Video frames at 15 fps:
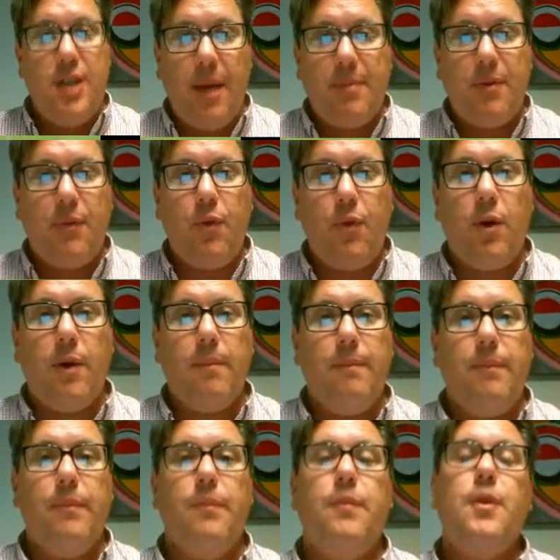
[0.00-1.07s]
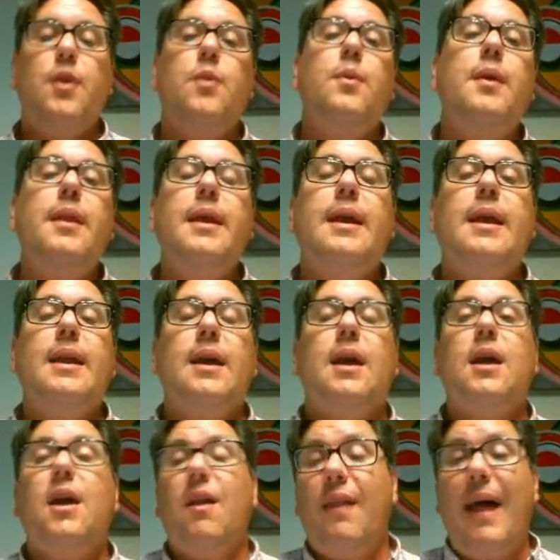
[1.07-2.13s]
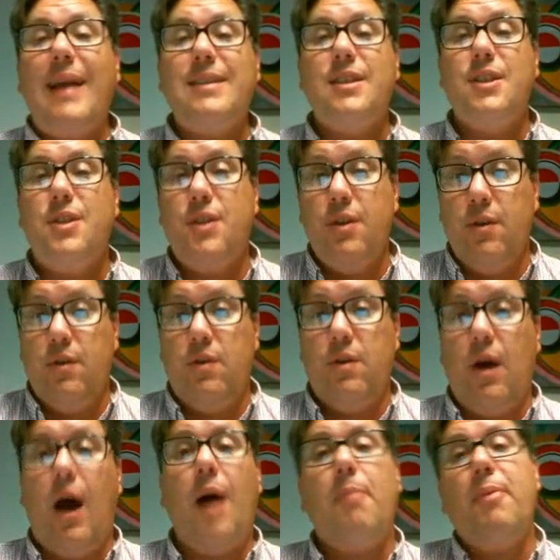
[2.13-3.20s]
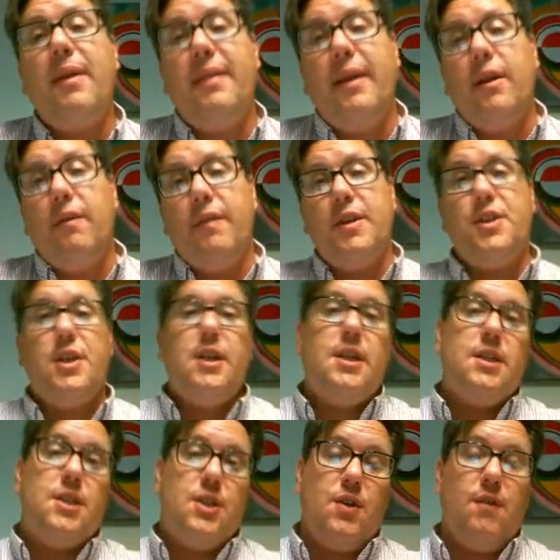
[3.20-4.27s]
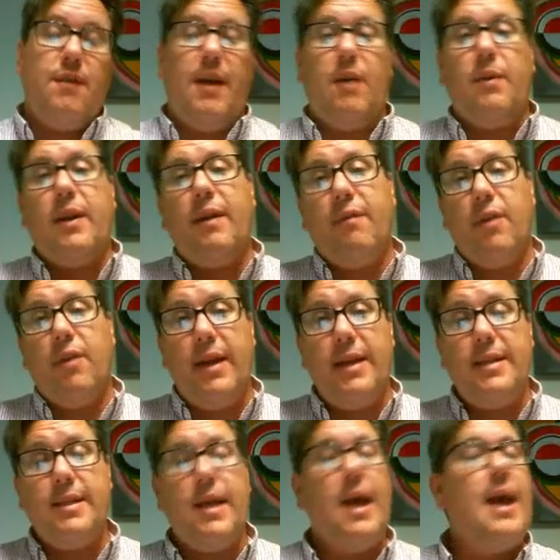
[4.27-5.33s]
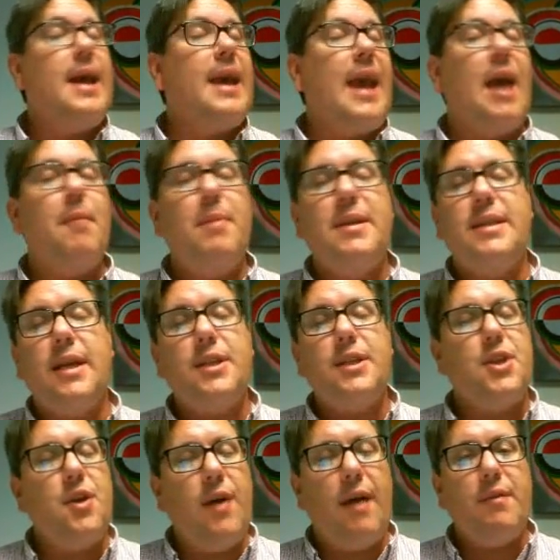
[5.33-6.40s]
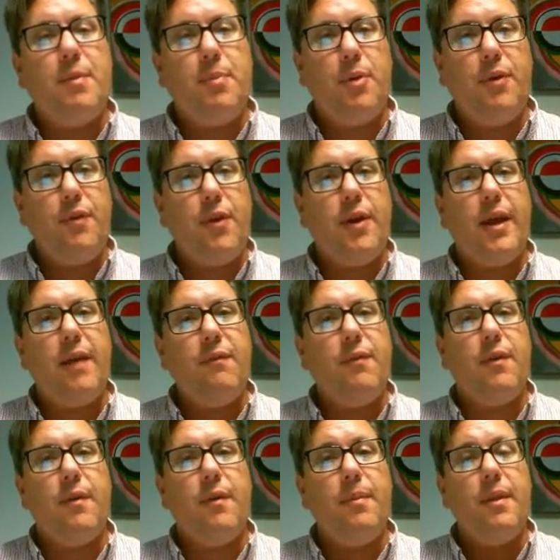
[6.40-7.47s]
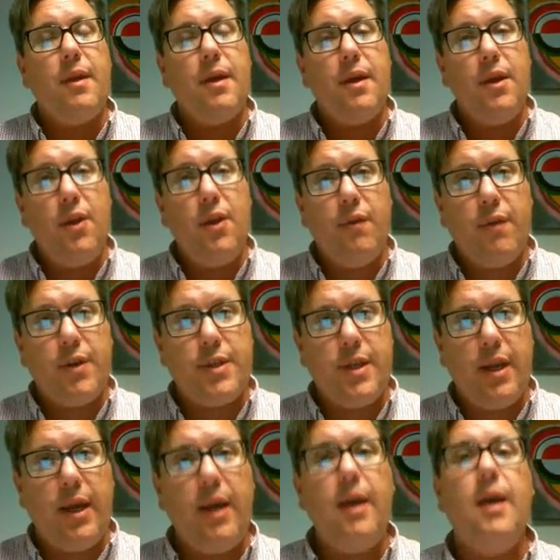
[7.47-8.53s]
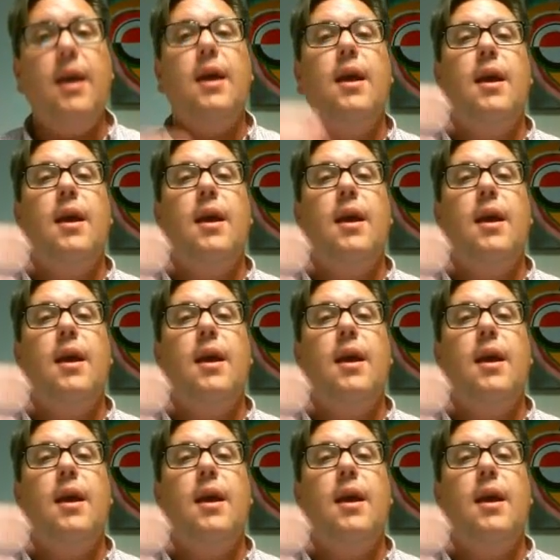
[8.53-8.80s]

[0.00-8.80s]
Chapter 4, you're really going to collect, operate the intervention, it's survey, whatever it is, can't be done until you have approval again from the university.